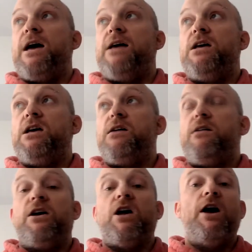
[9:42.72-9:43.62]

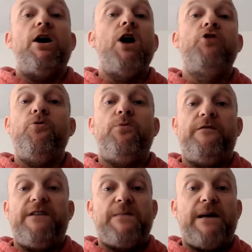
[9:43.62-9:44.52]
a group
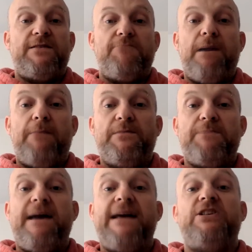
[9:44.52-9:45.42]
of expectant
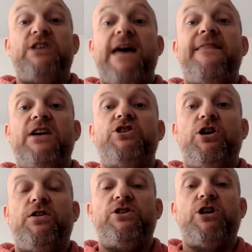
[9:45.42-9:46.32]
mums may share
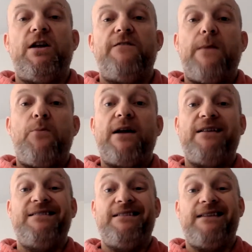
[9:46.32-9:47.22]
the journey of their
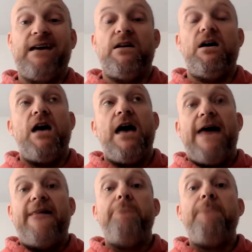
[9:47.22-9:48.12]
pregnancy together,
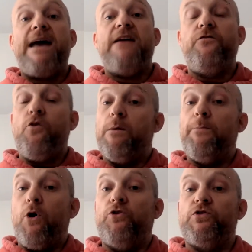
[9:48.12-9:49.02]
and they may form a
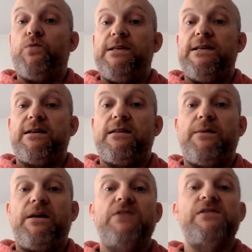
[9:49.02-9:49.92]
bond with each other
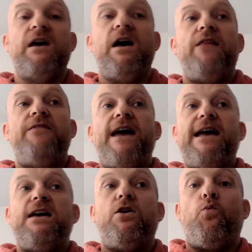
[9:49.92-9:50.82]
because
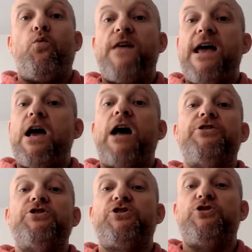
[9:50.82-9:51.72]
they
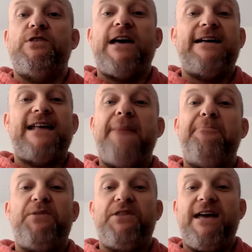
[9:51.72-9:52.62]
understood, they had an
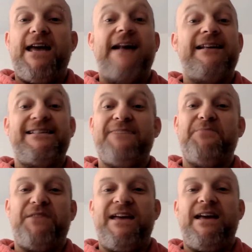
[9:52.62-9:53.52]
empathy and a
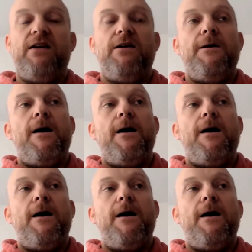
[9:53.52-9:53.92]
sympathy,